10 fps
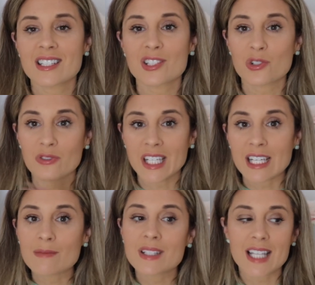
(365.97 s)

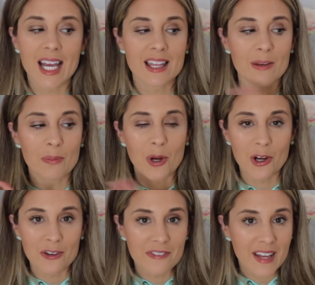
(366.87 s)
screams like like the
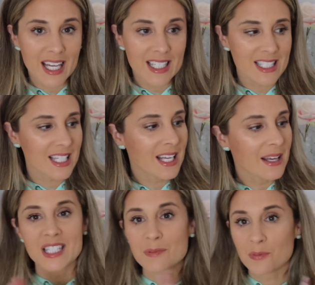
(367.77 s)
perfect
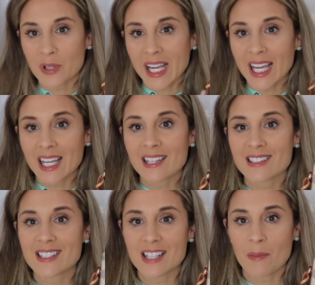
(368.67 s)
spring
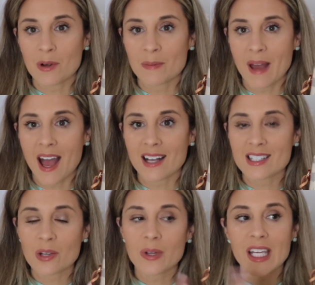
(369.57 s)
summer bag.
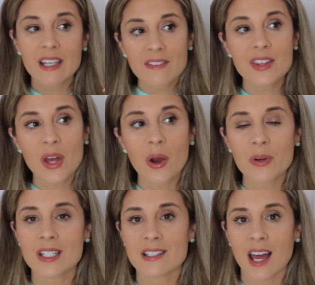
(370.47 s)
So even though
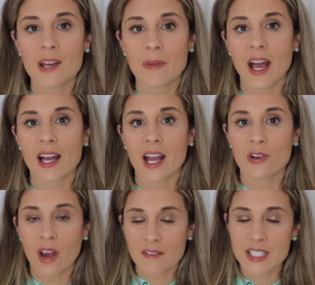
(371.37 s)
it's not a bag I
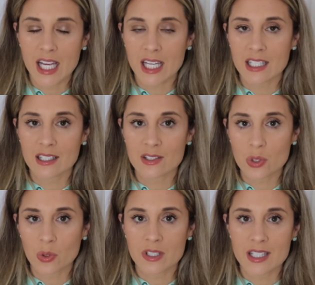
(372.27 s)
gravitate
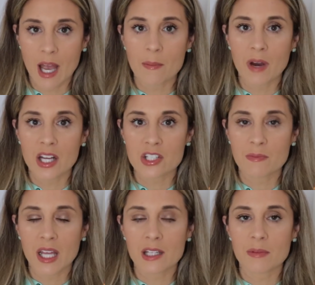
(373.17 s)
towards that much
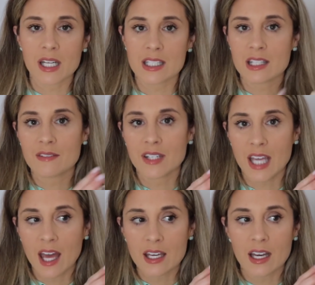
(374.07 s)
mainly because of the
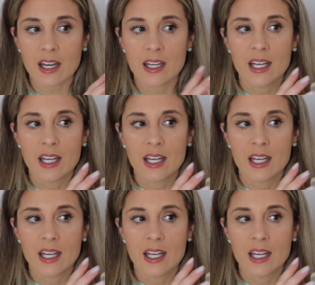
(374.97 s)
vachetta.